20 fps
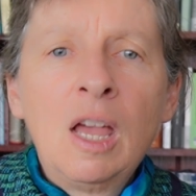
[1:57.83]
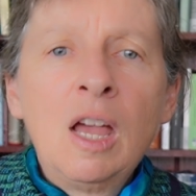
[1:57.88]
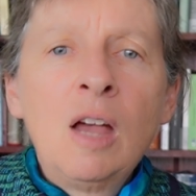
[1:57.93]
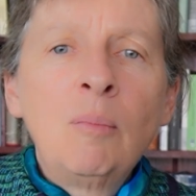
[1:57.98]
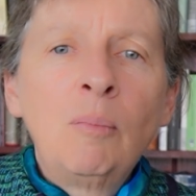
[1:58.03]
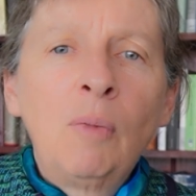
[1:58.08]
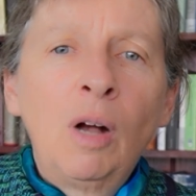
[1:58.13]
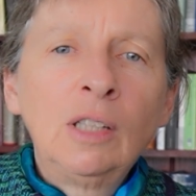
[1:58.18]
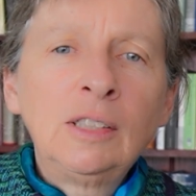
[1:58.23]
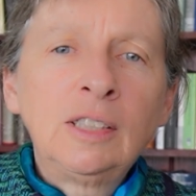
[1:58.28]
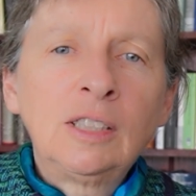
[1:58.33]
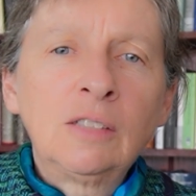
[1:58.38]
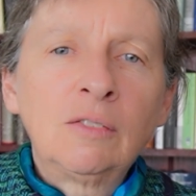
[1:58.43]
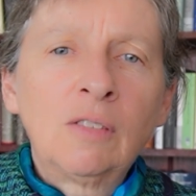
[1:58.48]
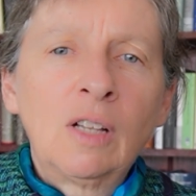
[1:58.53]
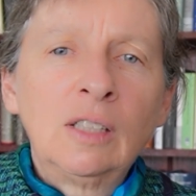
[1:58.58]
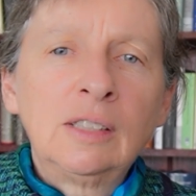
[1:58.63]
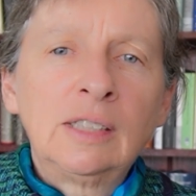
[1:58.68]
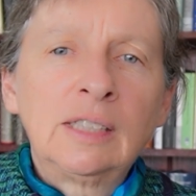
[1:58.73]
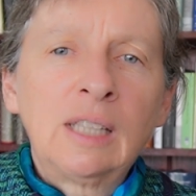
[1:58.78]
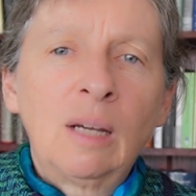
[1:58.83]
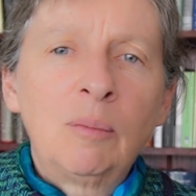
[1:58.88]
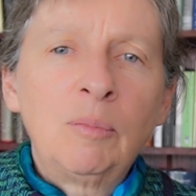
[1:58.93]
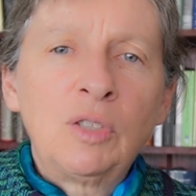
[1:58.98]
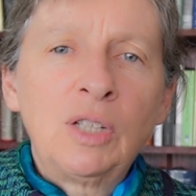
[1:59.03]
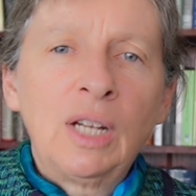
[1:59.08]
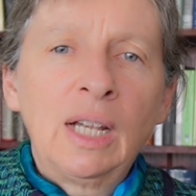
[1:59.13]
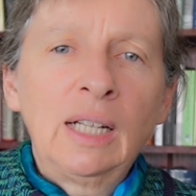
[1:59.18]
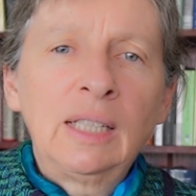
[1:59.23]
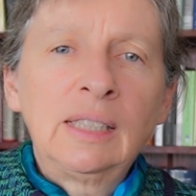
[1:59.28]
Most of those
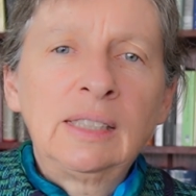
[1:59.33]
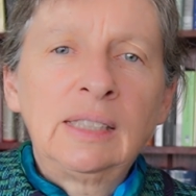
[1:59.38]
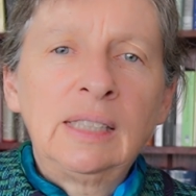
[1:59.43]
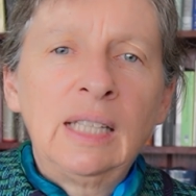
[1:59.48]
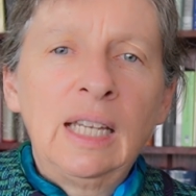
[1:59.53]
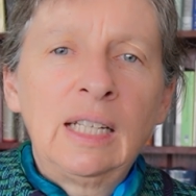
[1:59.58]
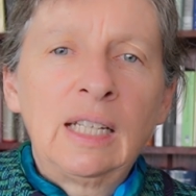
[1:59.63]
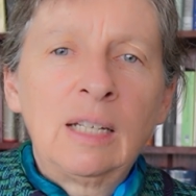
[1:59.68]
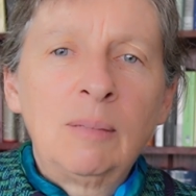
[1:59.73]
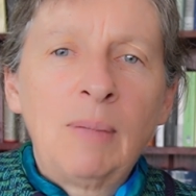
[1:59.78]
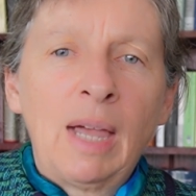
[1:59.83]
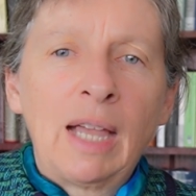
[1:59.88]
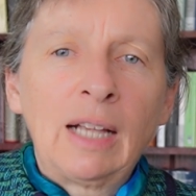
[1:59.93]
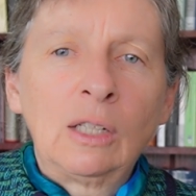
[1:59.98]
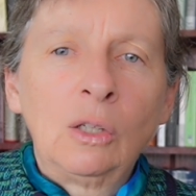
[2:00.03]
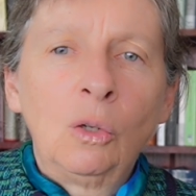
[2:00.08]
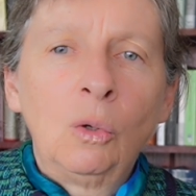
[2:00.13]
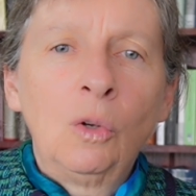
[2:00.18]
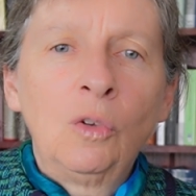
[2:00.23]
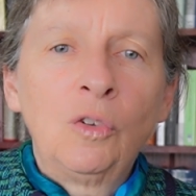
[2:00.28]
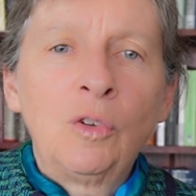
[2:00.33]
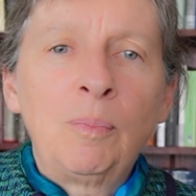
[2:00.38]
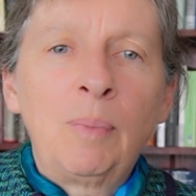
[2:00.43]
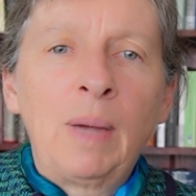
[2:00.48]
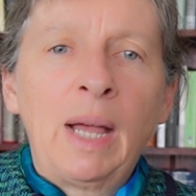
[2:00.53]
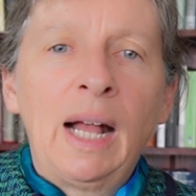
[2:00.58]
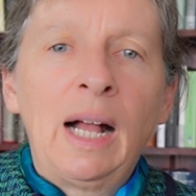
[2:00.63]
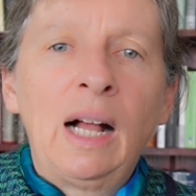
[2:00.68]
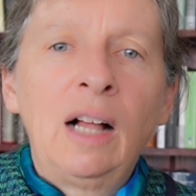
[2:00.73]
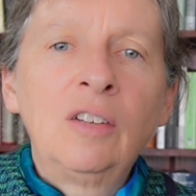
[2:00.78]
subjects it can make laws
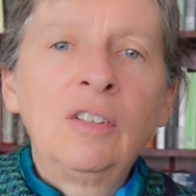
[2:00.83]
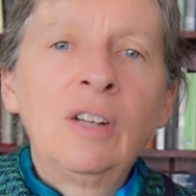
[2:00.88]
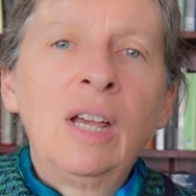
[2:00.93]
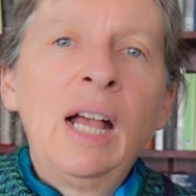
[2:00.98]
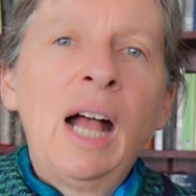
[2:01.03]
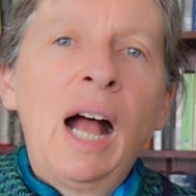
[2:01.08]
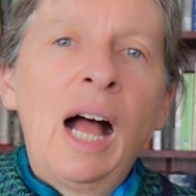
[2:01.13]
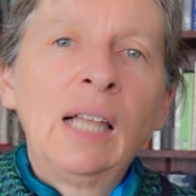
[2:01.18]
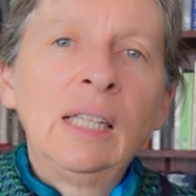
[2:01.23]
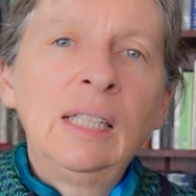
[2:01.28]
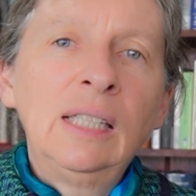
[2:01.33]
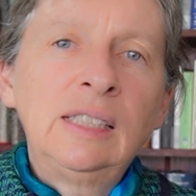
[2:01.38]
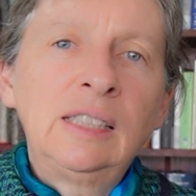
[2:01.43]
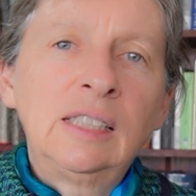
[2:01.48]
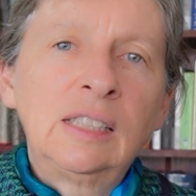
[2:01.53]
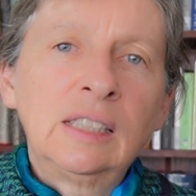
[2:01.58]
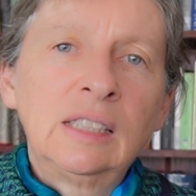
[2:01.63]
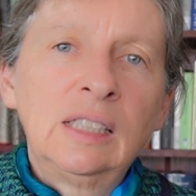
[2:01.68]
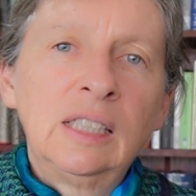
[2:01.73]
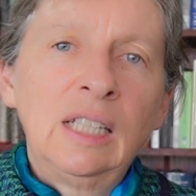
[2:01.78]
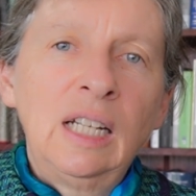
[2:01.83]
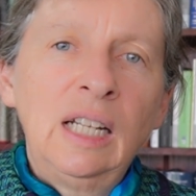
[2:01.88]
about are listed